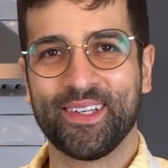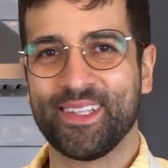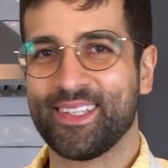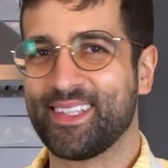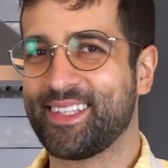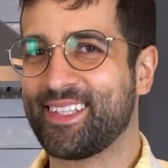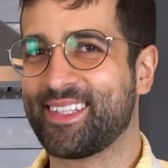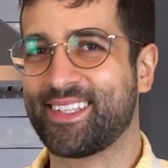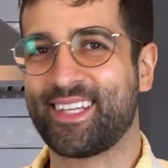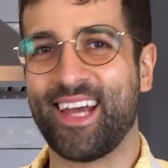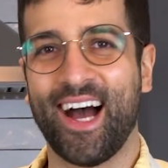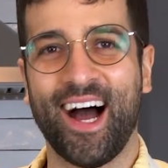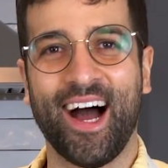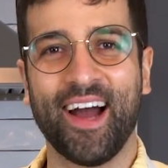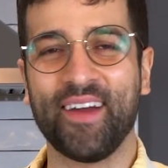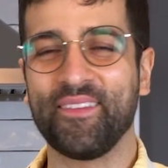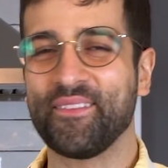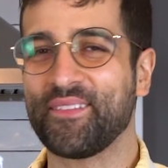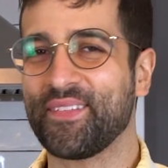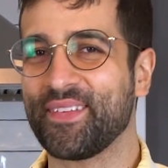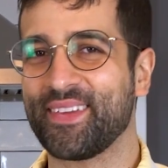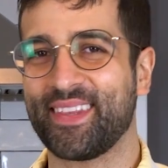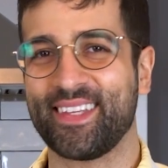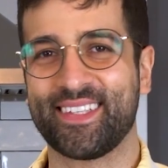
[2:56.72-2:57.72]
It's time
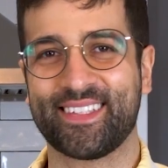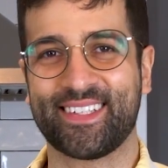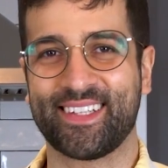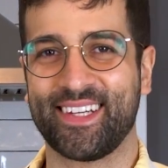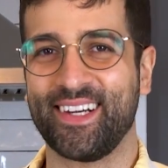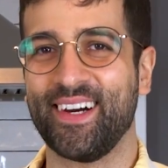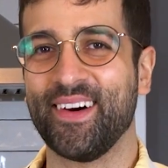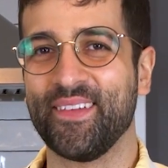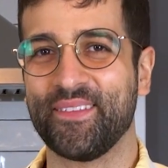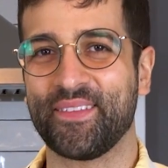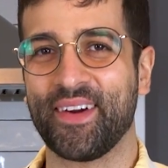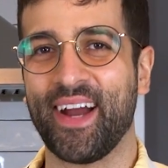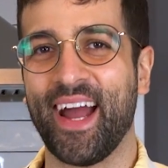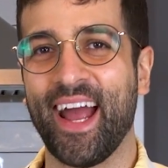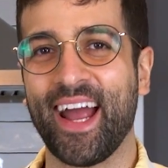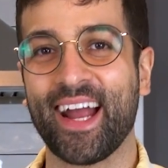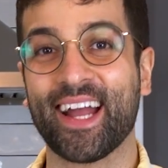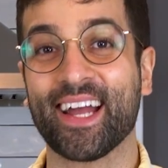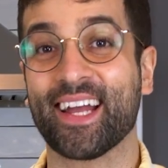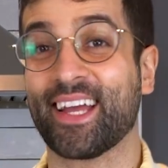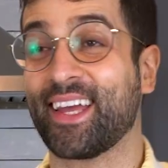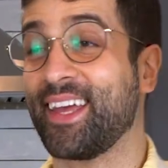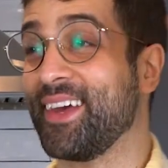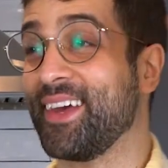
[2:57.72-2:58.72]
for the chill
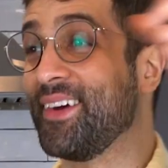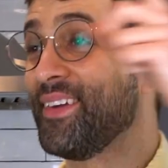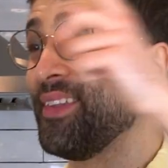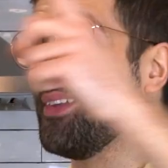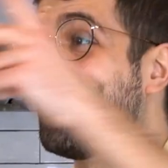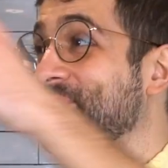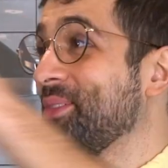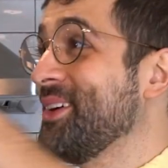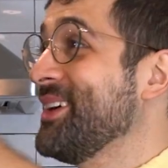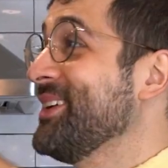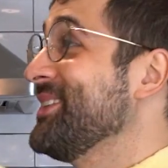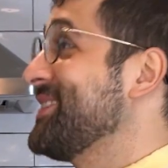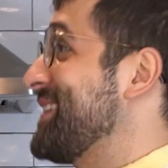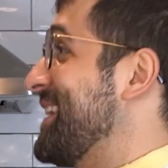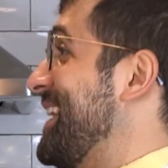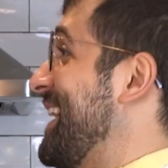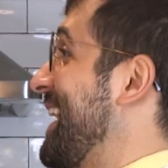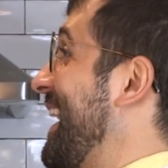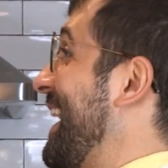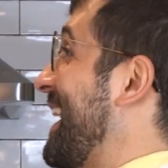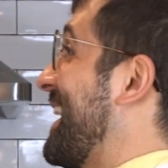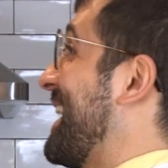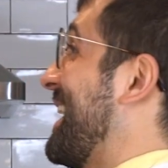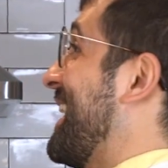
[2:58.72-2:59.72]
break. Cue the
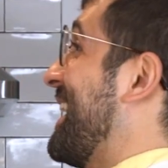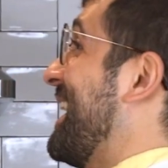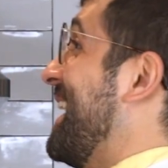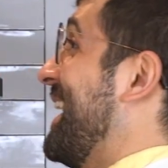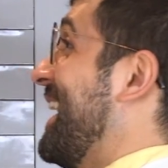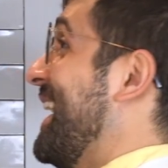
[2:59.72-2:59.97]
music,